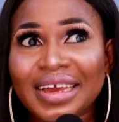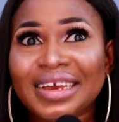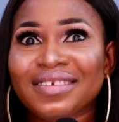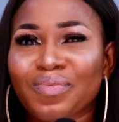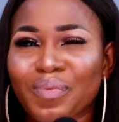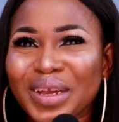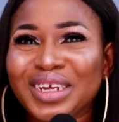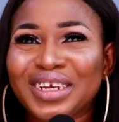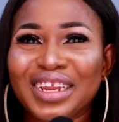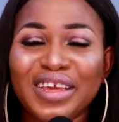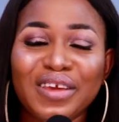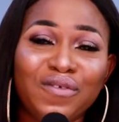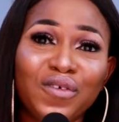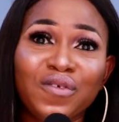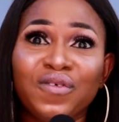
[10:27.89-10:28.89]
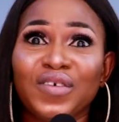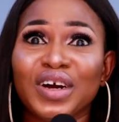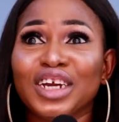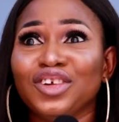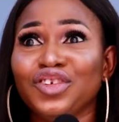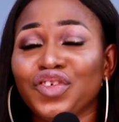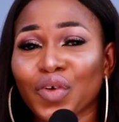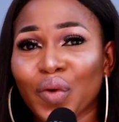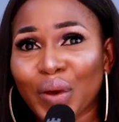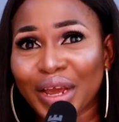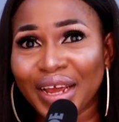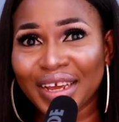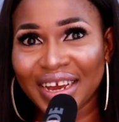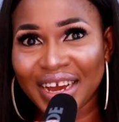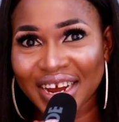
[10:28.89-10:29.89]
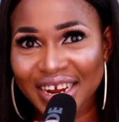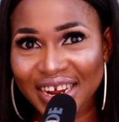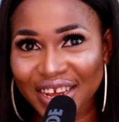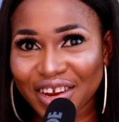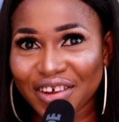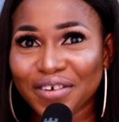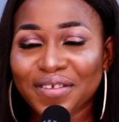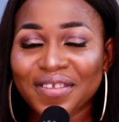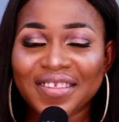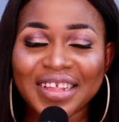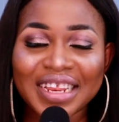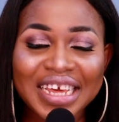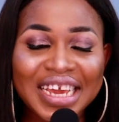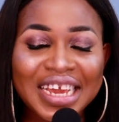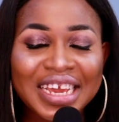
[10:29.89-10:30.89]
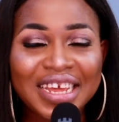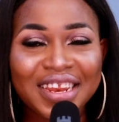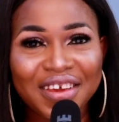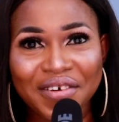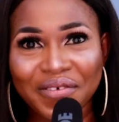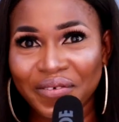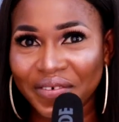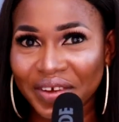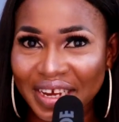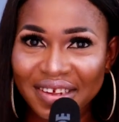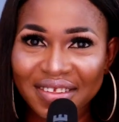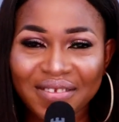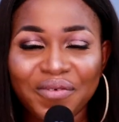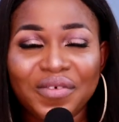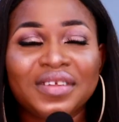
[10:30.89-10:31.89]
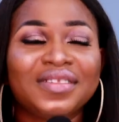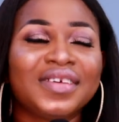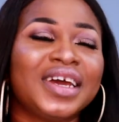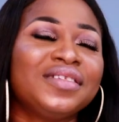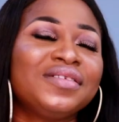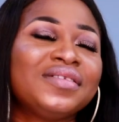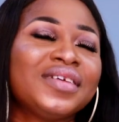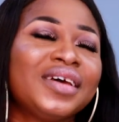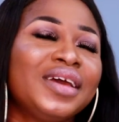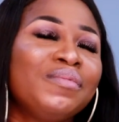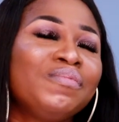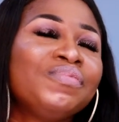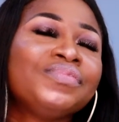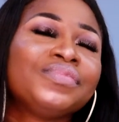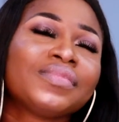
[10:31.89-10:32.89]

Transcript: especially if you find joy, you know, slaying your face from time to time.